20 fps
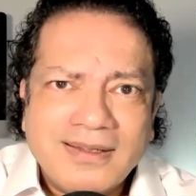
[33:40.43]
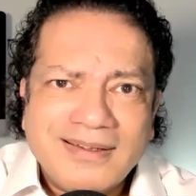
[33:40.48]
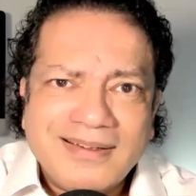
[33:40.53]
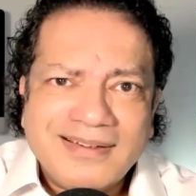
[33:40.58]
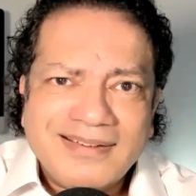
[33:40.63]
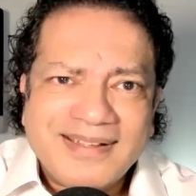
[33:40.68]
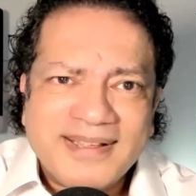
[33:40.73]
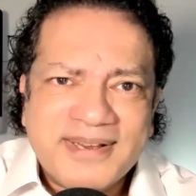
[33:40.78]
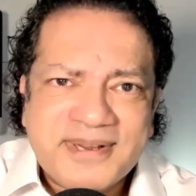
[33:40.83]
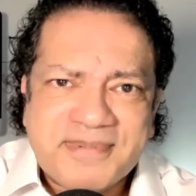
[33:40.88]

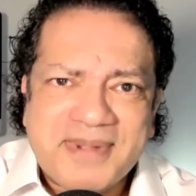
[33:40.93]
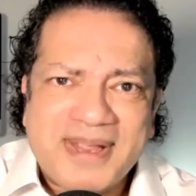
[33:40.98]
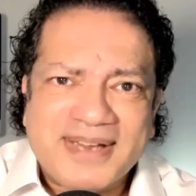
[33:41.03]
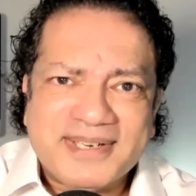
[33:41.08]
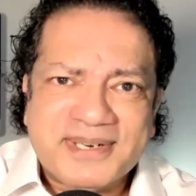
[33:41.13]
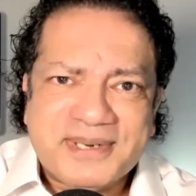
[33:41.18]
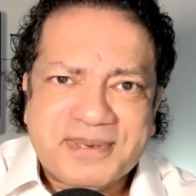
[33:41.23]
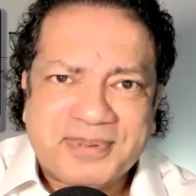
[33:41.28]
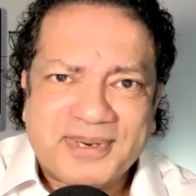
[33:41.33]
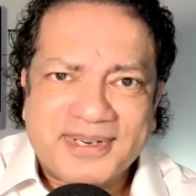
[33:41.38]
Can you
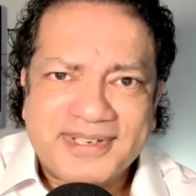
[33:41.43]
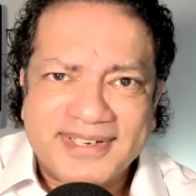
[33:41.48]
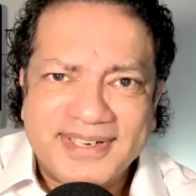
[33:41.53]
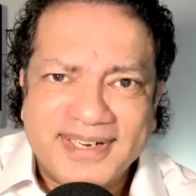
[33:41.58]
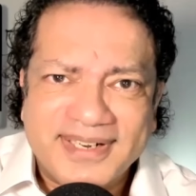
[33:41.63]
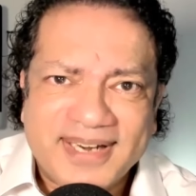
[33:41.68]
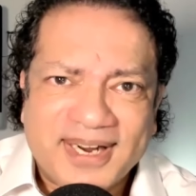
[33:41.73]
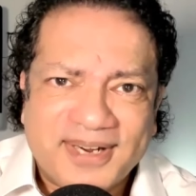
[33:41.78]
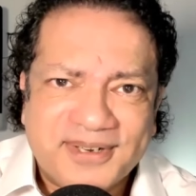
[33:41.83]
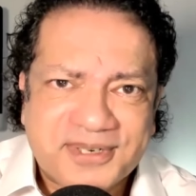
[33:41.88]
imagine a personal
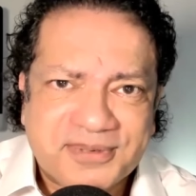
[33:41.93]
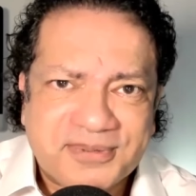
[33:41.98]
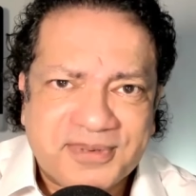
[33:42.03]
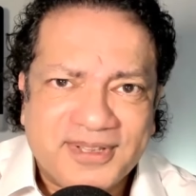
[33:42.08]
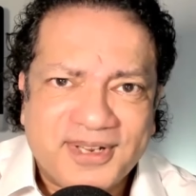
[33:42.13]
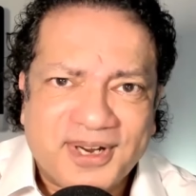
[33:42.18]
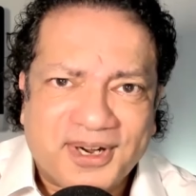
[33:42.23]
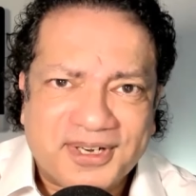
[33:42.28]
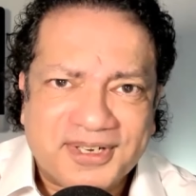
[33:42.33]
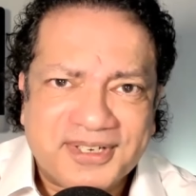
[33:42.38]
encounter with
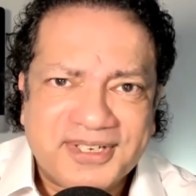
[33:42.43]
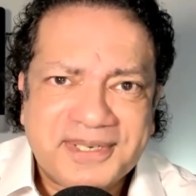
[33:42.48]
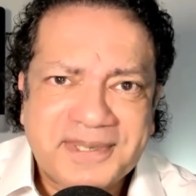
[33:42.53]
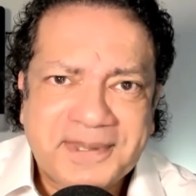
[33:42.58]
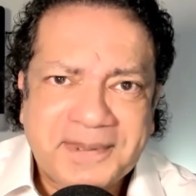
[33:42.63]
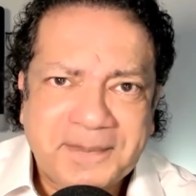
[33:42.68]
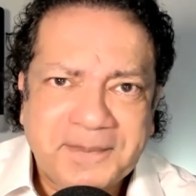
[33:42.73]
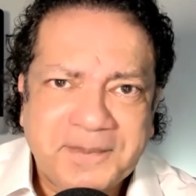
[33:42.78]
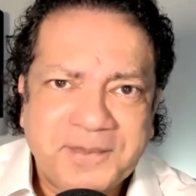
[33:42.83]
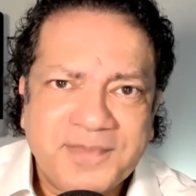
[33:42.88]
God?
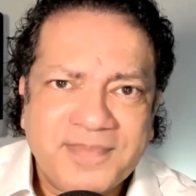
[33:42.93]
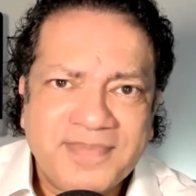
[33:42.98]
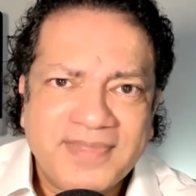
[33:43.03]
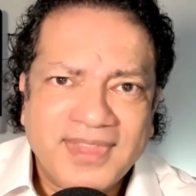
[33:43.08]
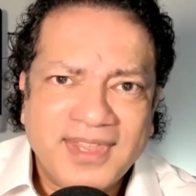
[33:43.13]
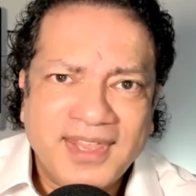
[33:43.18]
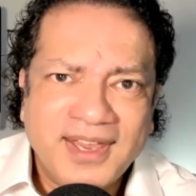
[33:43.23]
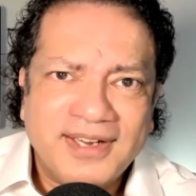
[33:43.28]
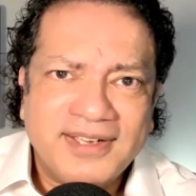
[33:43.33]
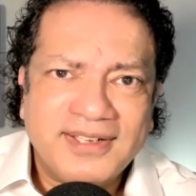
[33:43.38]

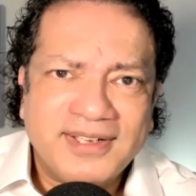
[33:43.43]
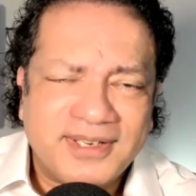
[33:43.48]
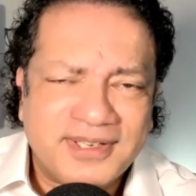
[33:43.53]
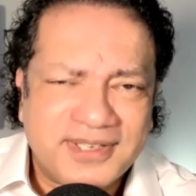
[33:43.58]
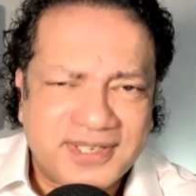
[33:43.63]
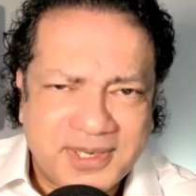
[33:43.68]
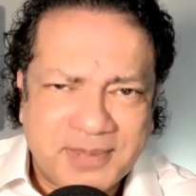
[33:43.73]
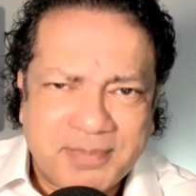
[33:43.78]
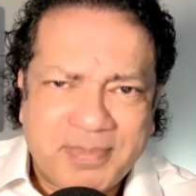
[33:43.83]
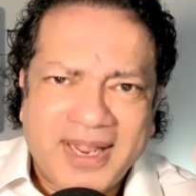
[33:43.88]
Yeah, there
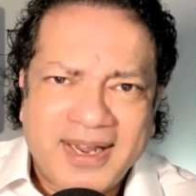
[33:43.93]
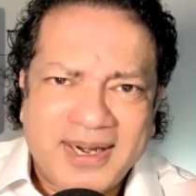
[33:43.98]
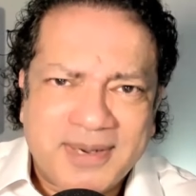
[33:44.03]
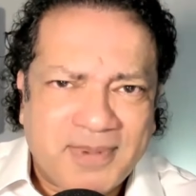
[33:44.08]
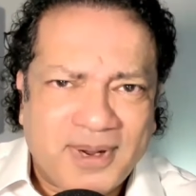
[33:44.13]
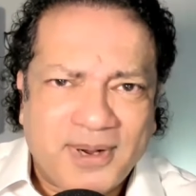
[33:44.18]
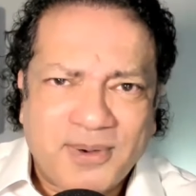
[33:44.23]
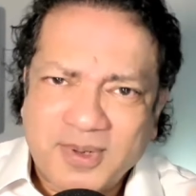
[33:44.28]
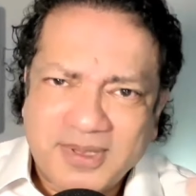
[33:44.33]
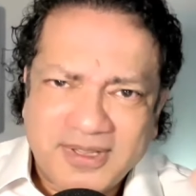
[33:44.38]
is debate
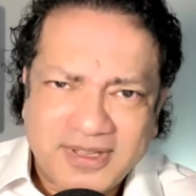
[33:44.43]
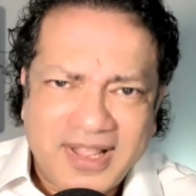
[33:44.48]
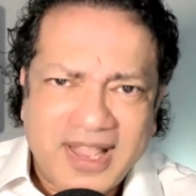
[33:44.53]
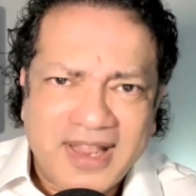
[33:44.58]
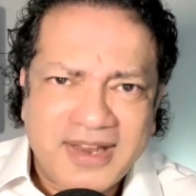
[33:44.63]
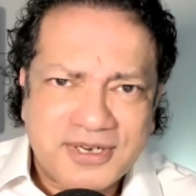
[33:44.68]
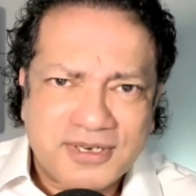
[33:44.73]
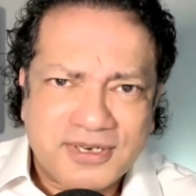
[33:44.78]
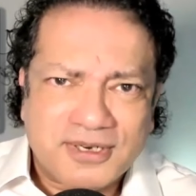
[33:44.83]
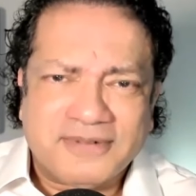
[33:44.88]
about whether the
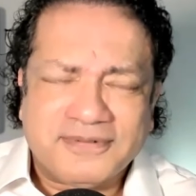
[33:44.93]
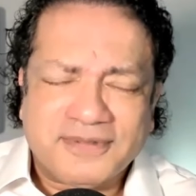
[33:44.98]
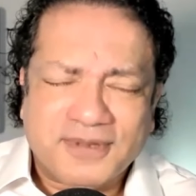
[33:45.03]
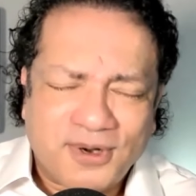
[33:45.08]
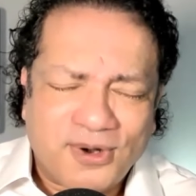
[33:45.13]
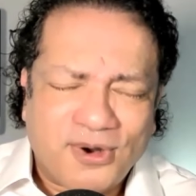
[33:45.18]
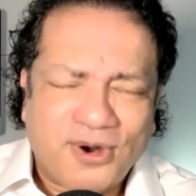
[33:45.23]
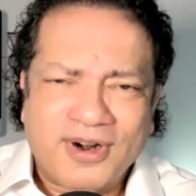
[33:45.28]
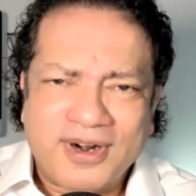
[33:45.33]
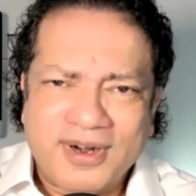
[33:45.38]
angel of the
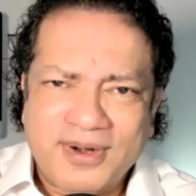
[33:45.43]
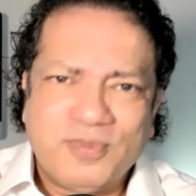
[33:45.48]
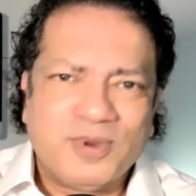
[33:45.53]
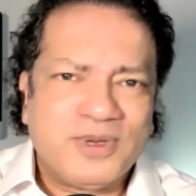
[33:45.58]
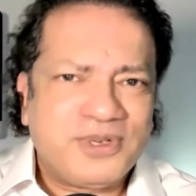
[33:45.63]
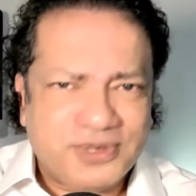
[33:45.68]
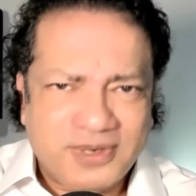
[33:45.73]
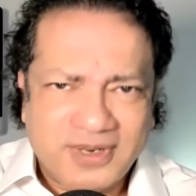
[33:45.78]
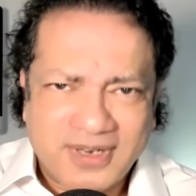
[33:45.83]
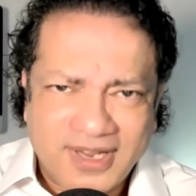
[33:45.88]
Lord
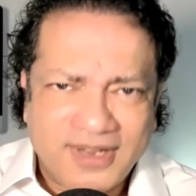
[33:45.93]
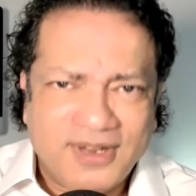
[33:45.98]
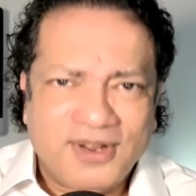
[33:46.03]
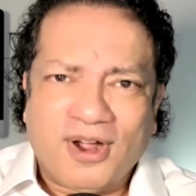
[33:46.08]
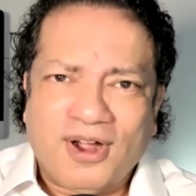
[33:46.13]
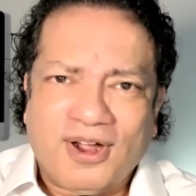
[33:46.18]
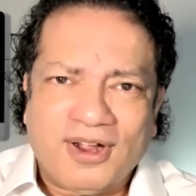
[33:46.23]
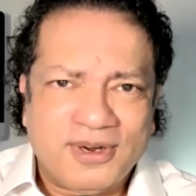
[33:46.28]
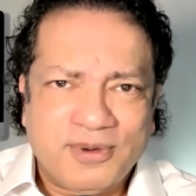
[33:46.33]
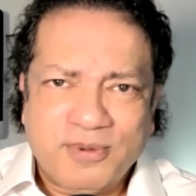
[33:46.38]
was really
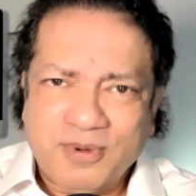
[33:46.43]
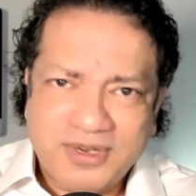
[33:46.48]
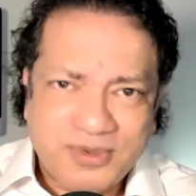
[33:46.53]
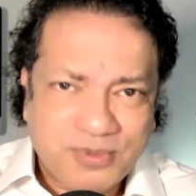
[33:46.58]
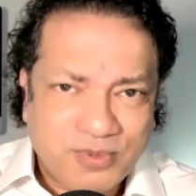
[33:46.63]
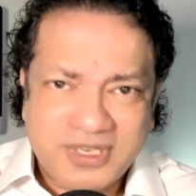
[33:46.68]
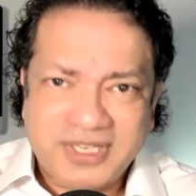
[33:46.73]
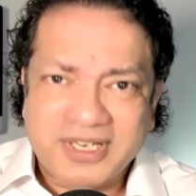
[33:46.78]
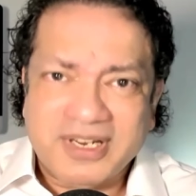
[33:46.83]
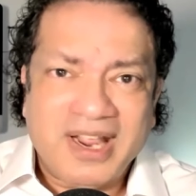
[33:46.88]
God or
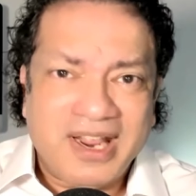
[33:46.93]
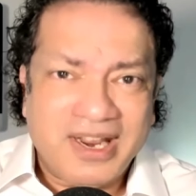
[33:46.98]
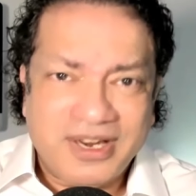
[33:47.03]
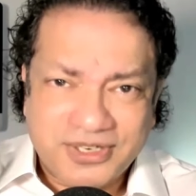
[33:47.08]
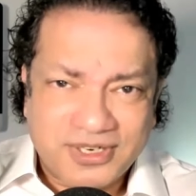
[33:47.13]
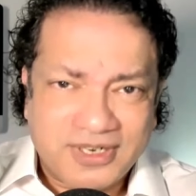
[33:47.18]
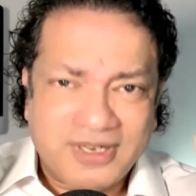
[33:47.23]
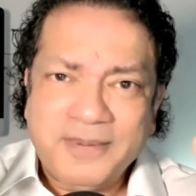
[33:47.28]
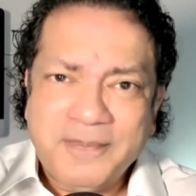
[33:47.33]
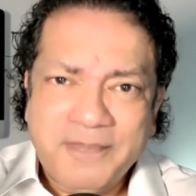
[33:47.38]
was he an
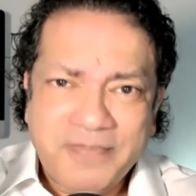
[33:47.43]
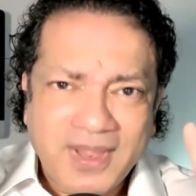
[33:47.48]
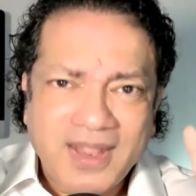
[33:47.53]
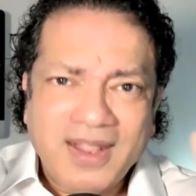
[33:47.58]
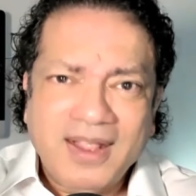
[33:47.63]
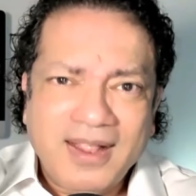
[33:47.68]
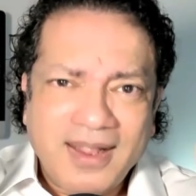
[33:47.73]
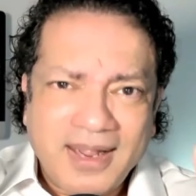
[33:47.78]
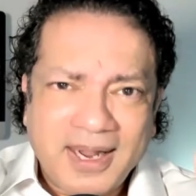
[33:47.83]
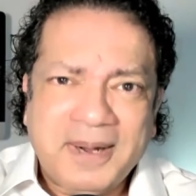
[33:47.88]
angel.
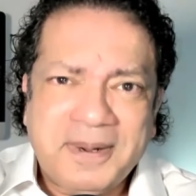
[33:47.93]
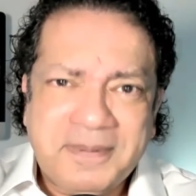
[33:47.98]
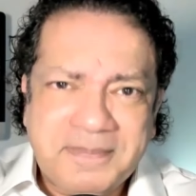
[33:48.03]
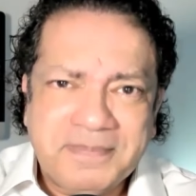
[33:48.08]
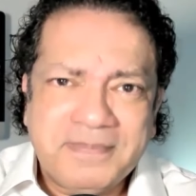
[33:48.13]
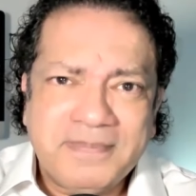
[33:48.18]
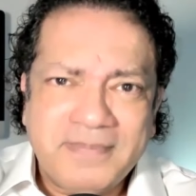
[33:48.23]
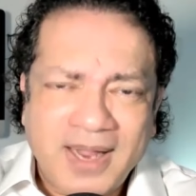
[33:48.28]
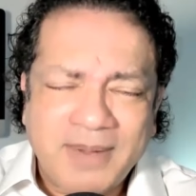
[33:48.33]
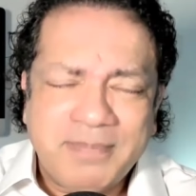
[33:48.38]
Um,
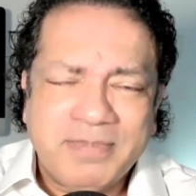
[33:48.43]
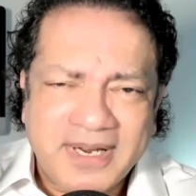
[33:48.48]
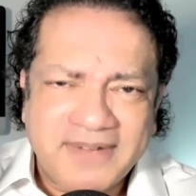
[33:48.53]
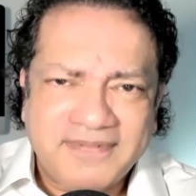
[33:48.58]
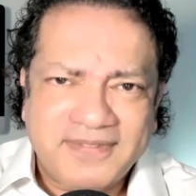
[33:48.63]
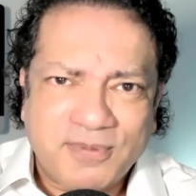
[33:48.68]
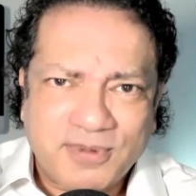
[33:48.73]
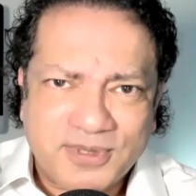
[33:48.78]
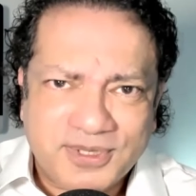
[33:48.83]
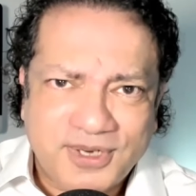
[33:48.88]
I believe
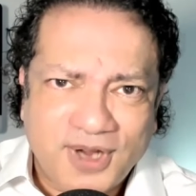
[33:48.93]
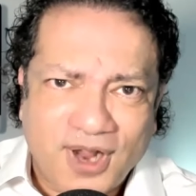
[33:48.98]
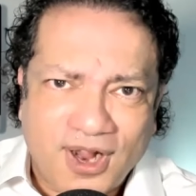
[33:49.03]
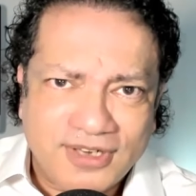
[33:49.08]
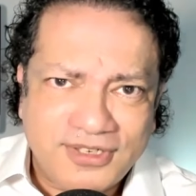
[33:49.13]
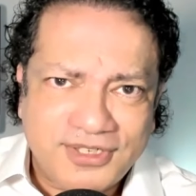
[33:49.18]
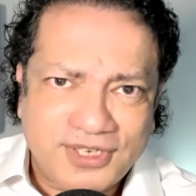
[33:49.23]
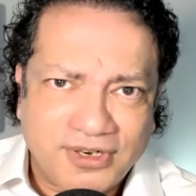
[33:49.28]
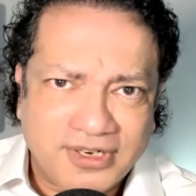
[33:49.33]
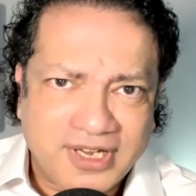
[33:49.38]
that was
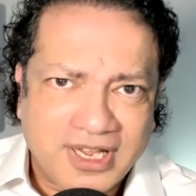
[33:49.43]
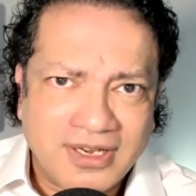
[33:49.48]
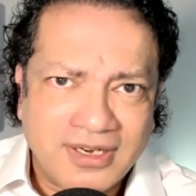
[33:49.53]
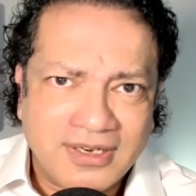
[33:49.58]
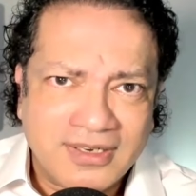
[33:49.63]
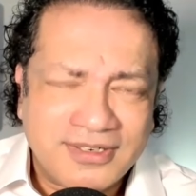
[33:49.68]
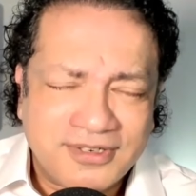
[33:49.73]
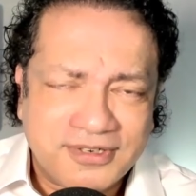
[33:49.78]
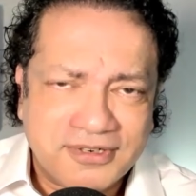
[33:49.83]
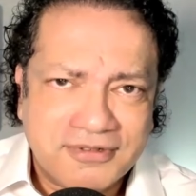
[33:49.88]
God
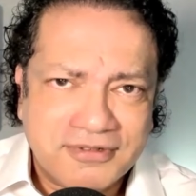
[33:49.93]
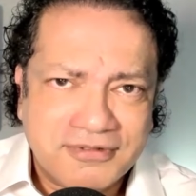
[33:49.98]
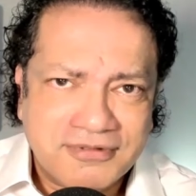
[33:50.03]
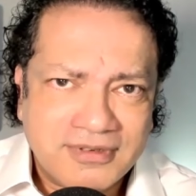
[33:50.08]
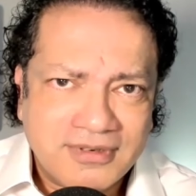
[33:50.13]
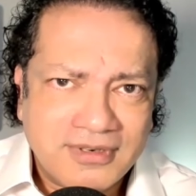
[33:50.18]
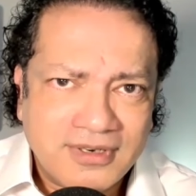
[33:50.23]
talking to